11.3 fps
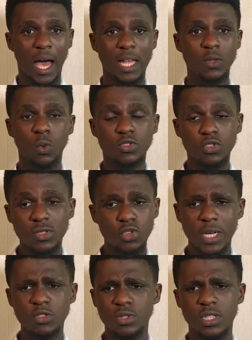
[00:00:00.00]
And he was
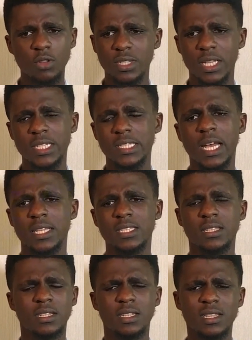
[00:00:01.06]
trying to tell the lady that,
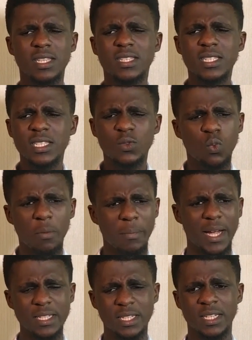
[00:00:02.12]
listen,
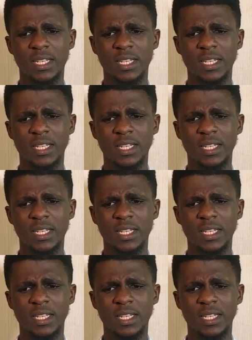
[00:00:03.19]
woman,